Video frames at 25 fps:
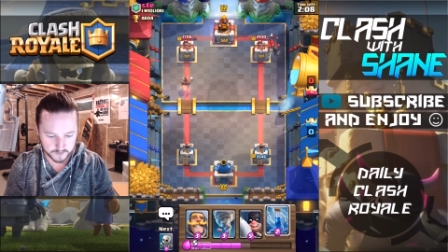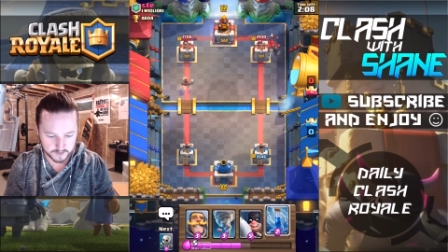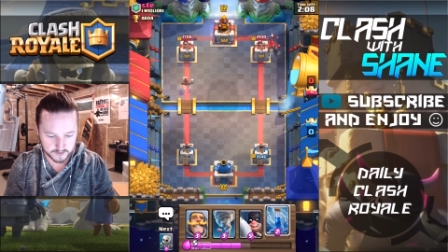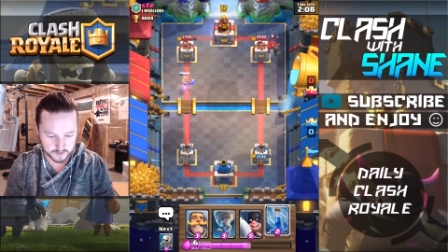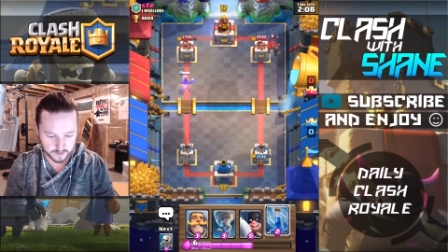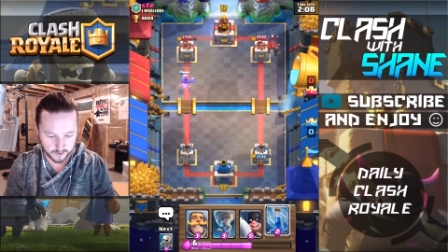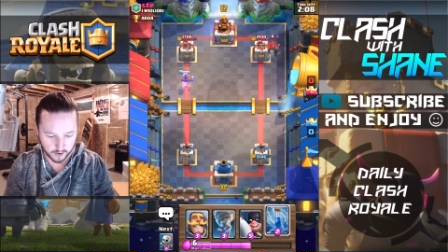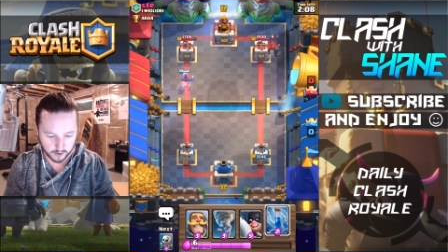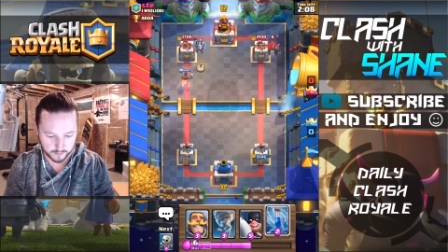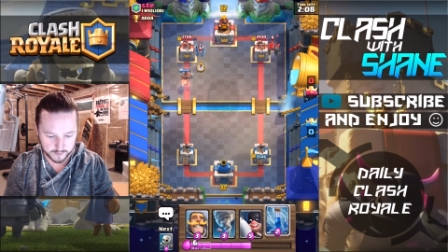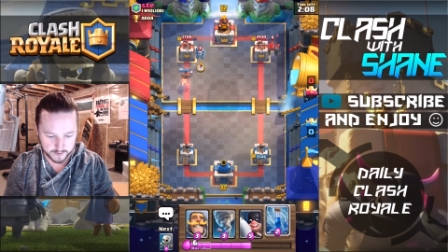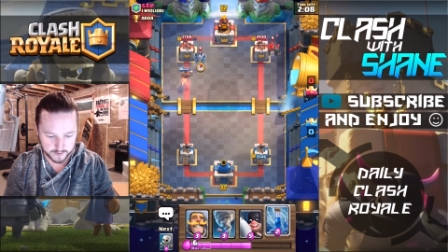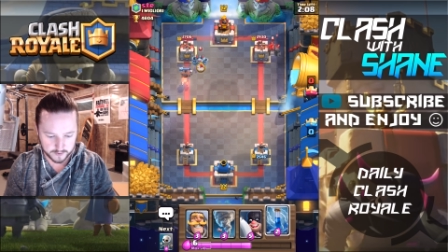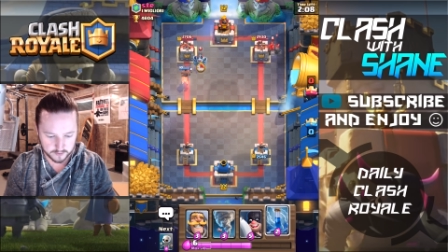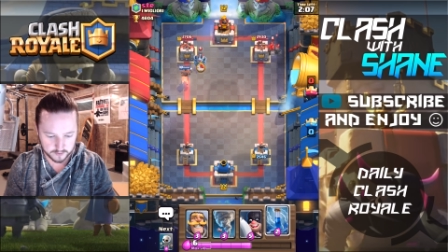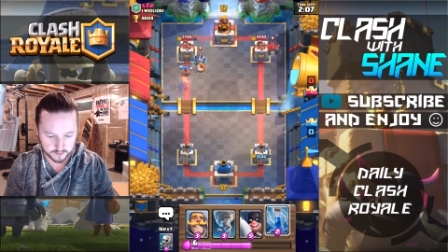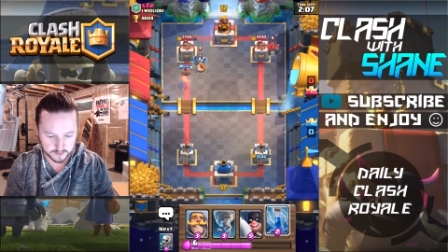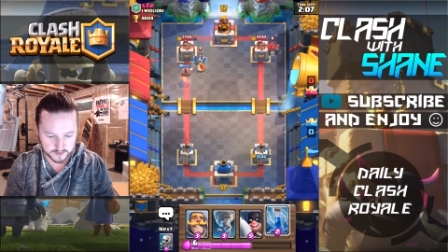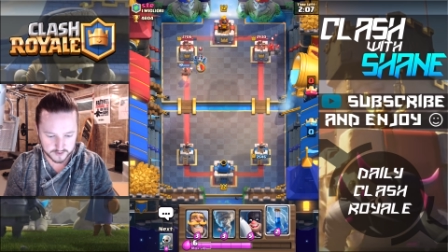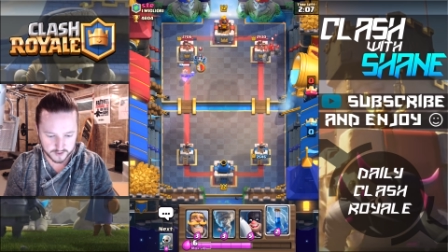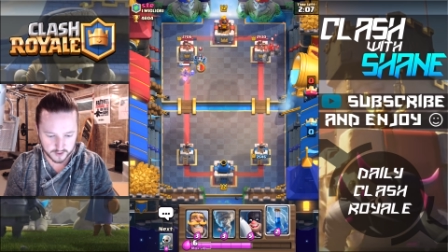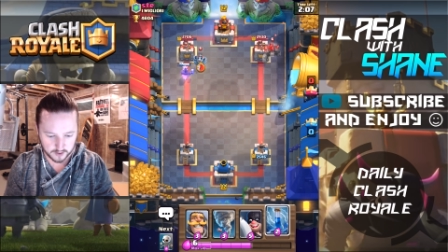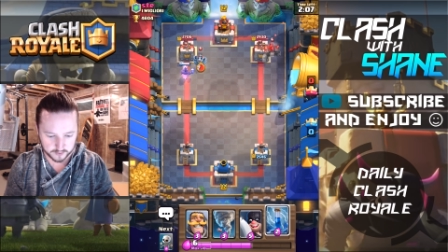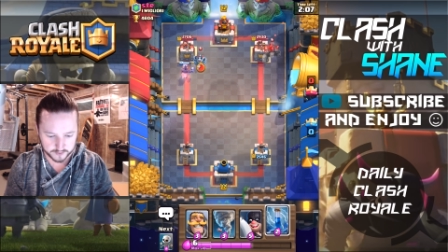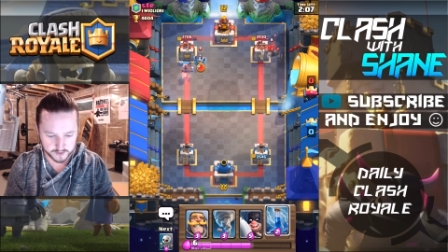Skarmy,
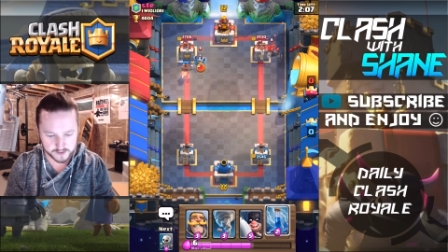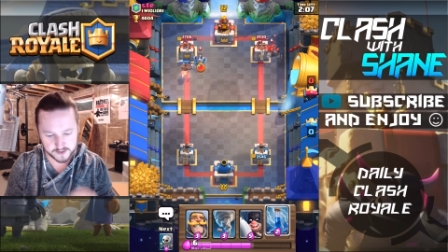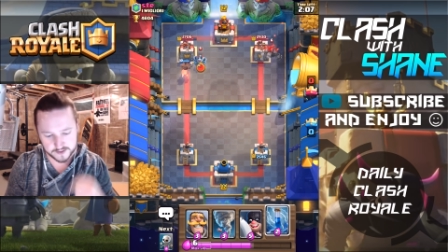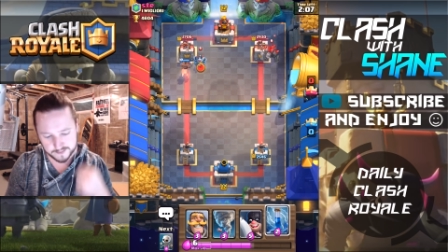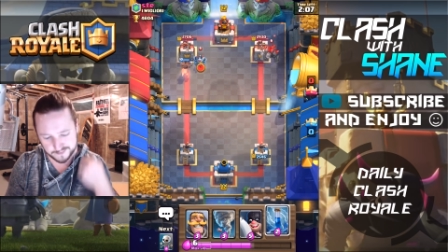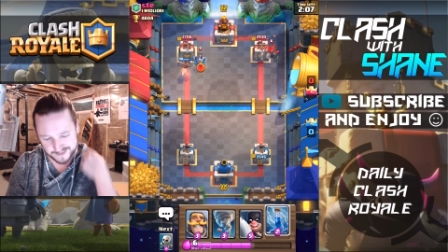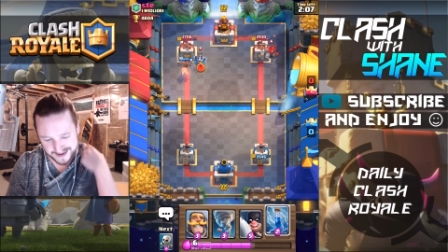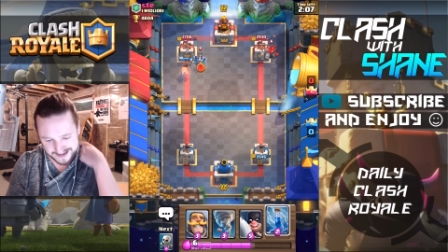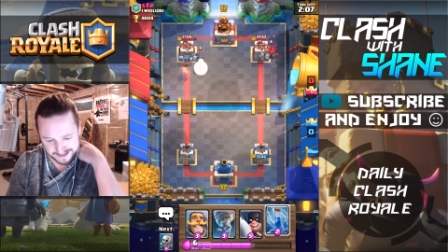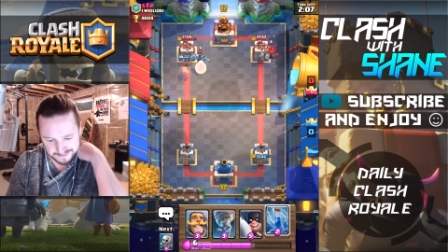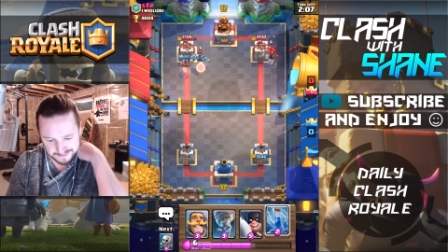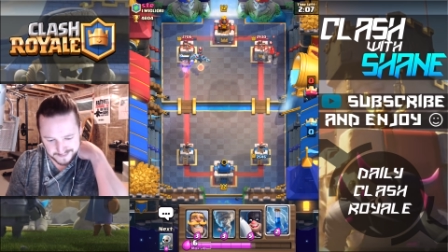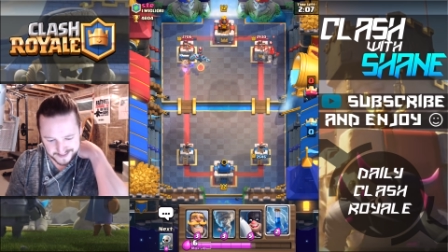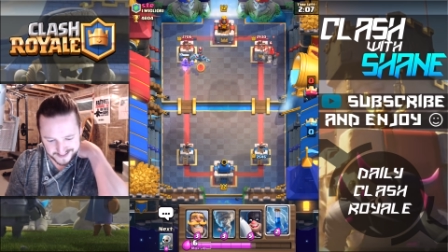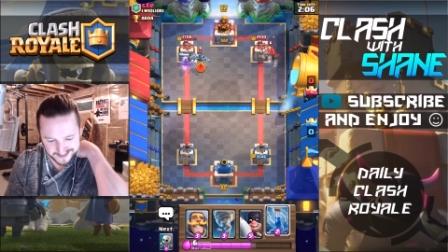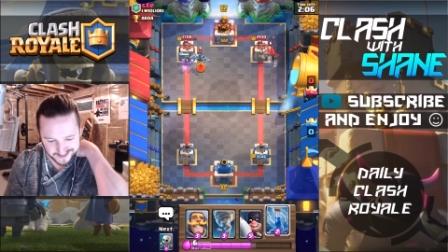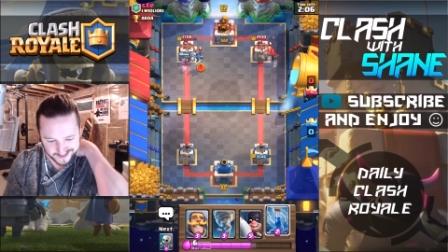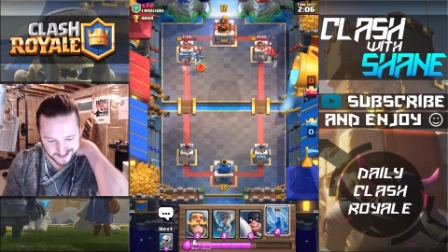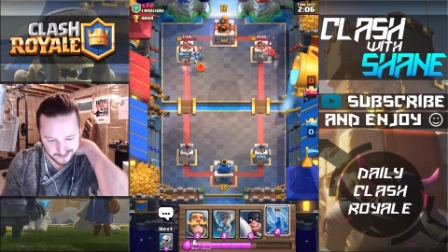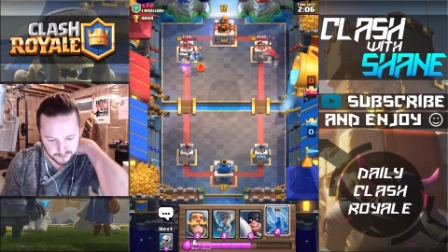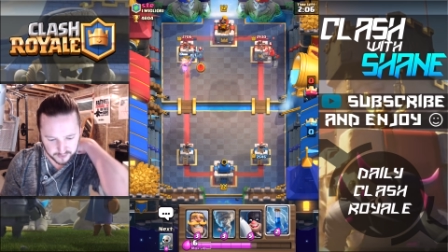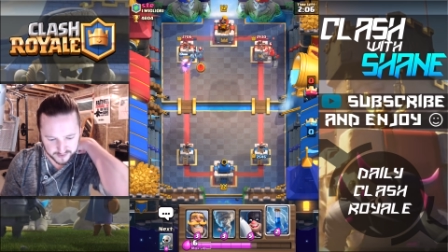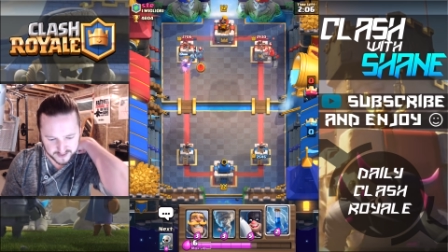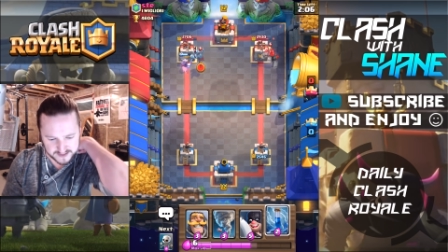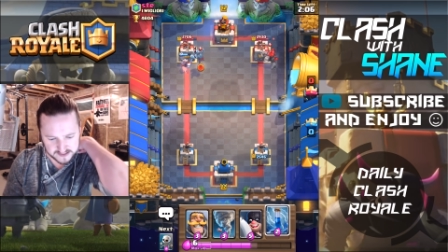Skeletons, Mega Minion.
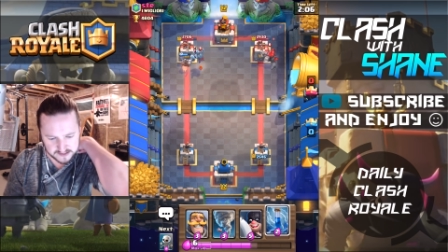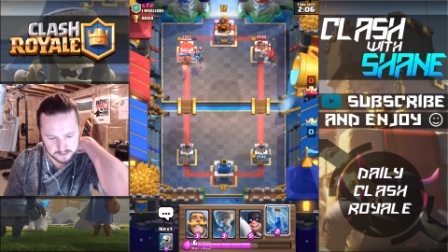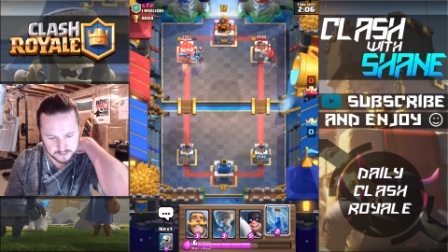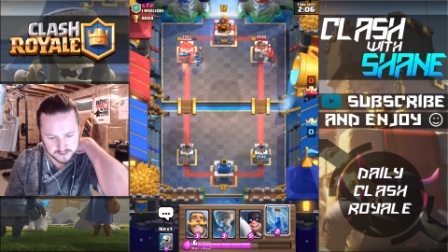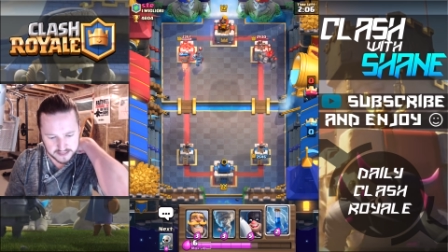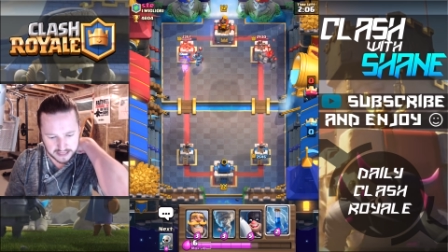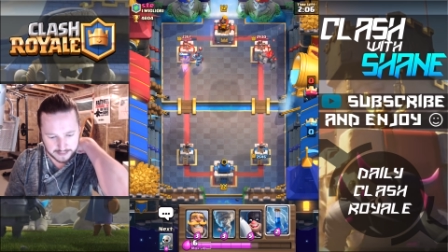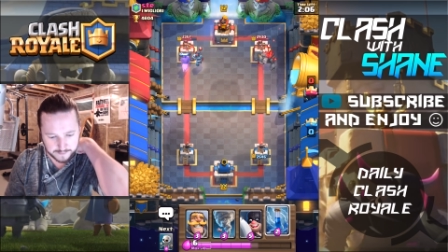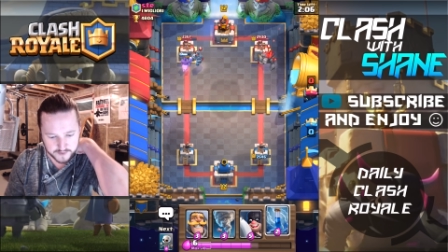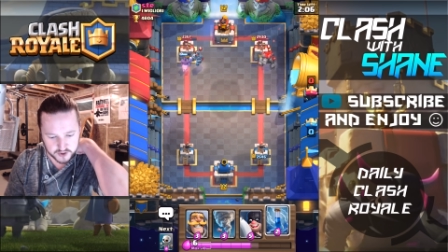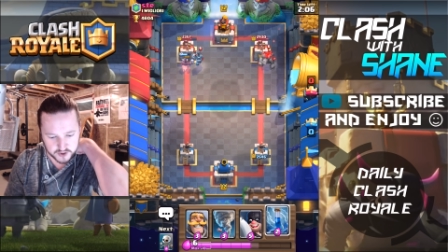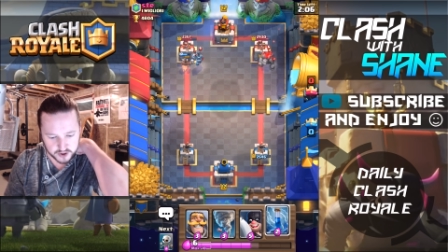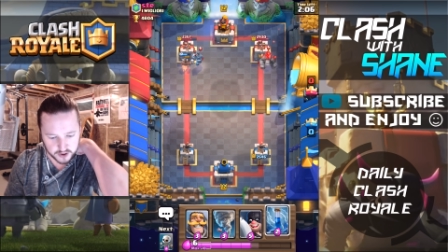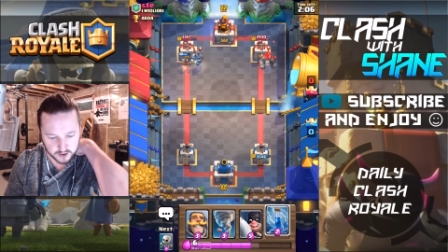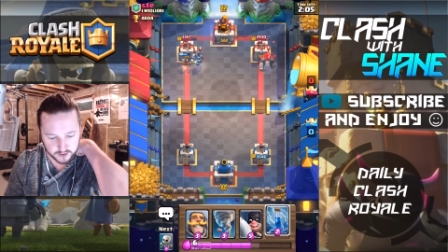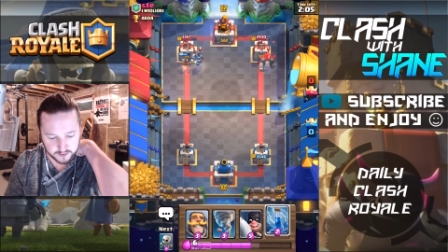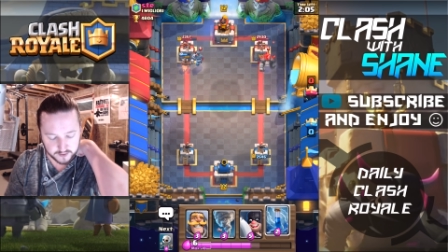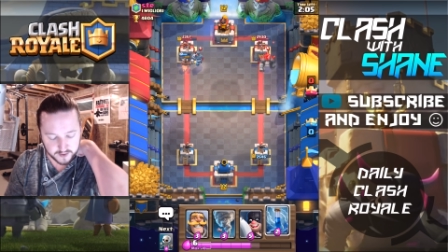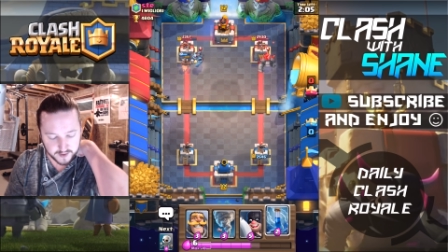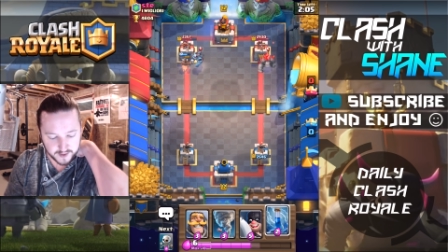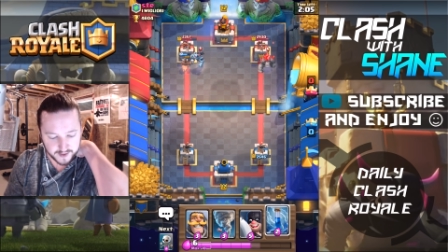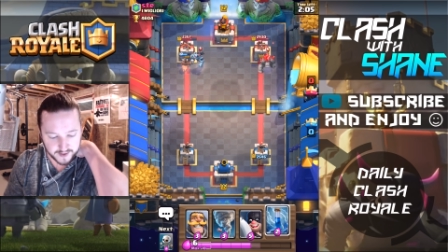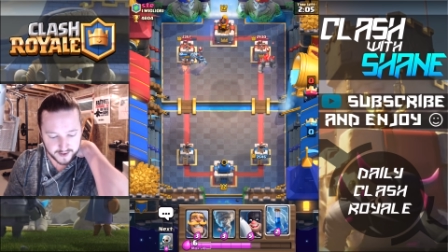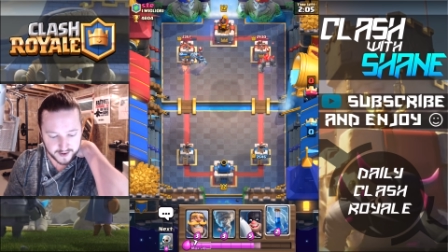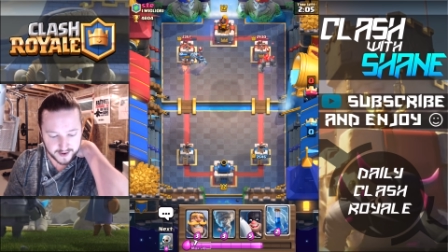Okay, we'll get some damage done.